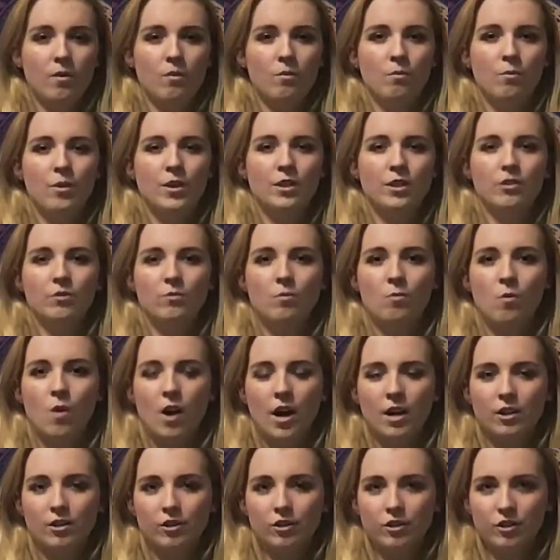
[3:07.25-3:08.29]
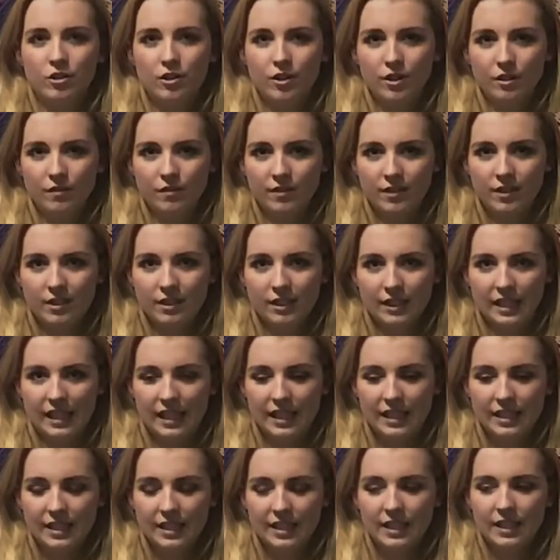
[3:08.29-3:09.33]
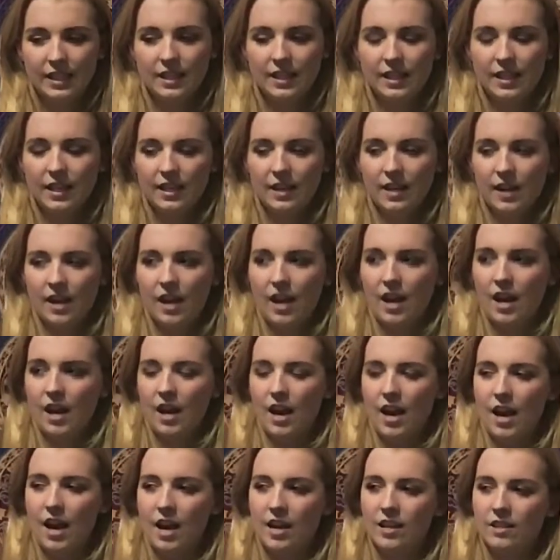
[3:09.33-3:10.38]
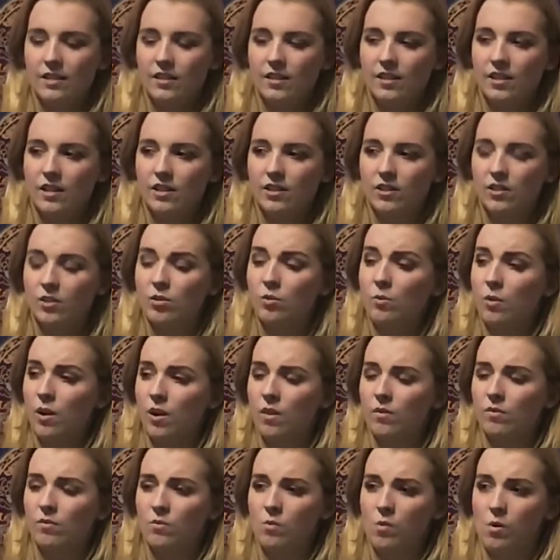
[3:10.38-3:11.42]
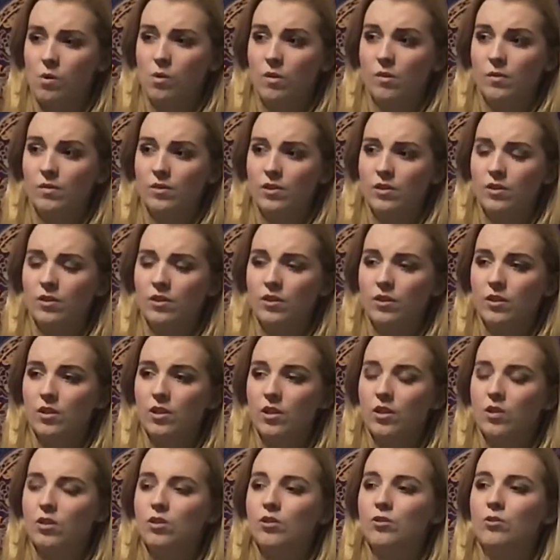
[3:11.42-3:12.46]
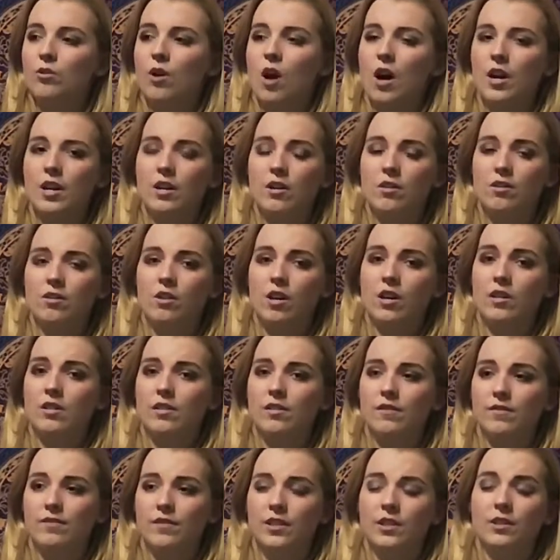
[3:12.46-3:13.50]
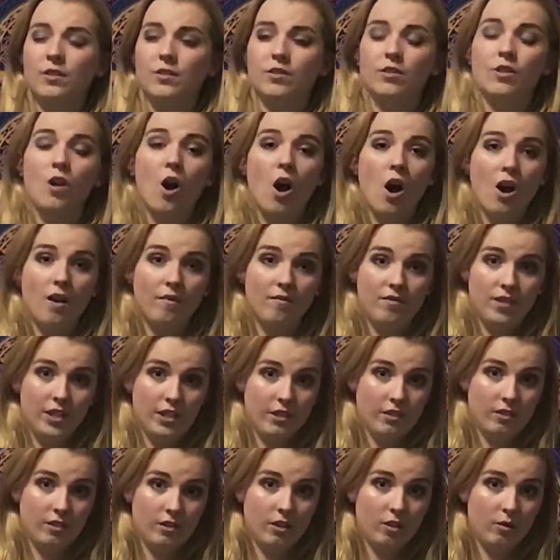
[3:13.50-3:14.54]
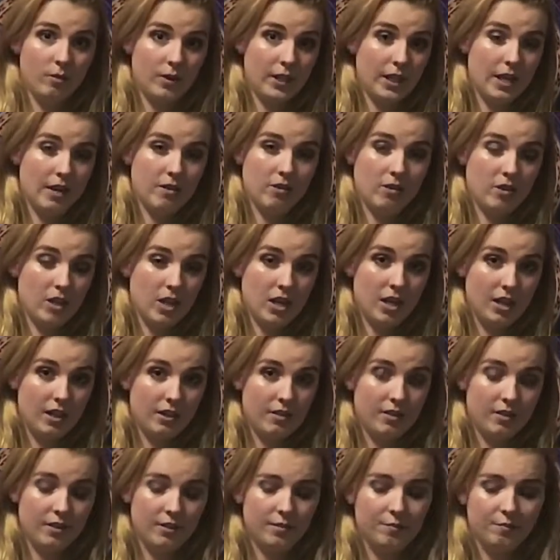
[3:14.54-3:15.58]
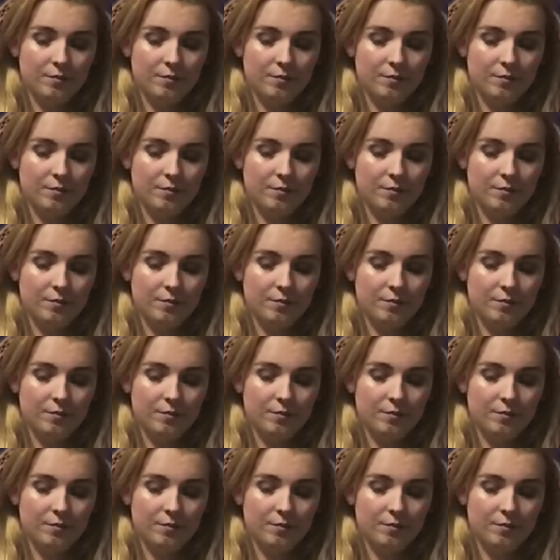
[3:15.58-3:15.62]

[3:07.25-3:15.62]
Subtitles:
We just watched nervously as these 12 wolves trotted across the field, obviously going out on a hunt.